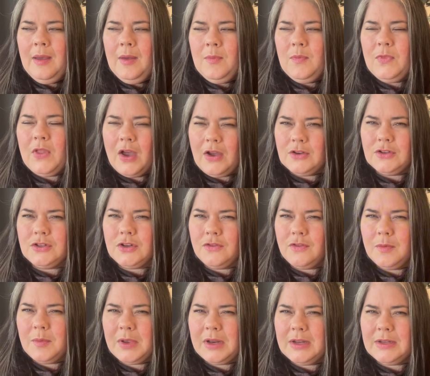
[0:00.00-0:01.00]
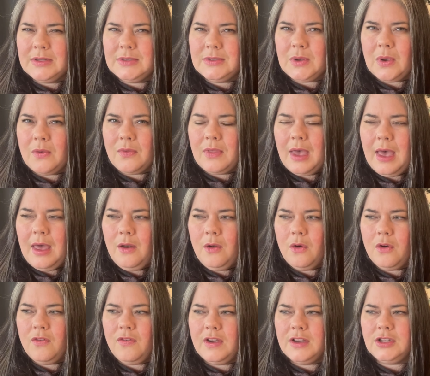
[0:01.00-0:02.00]
not sure if I'm gonna start
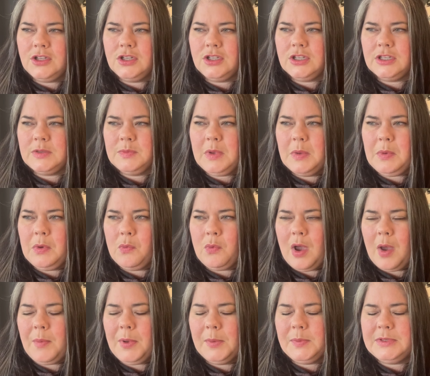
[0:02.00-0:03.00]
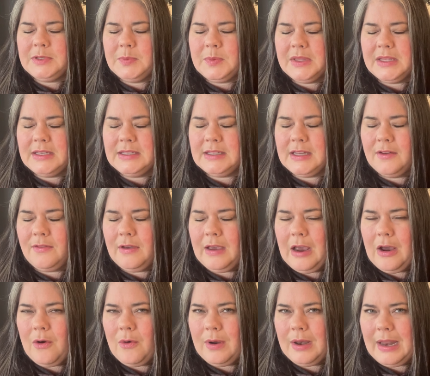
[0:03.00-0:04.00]
that or if I should just maybe wrap up some of the stuff
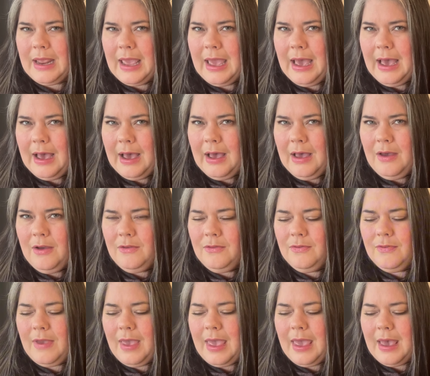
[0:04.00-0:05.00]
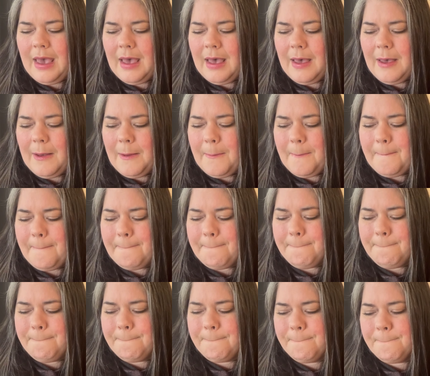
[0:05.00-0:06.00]
I already have,
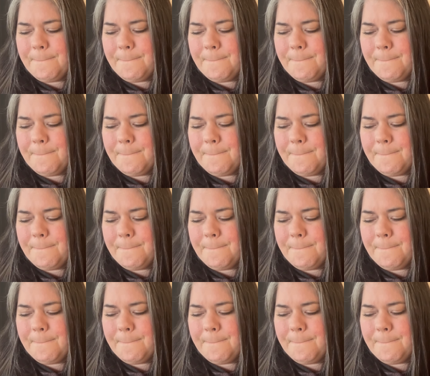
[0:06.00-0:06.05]
and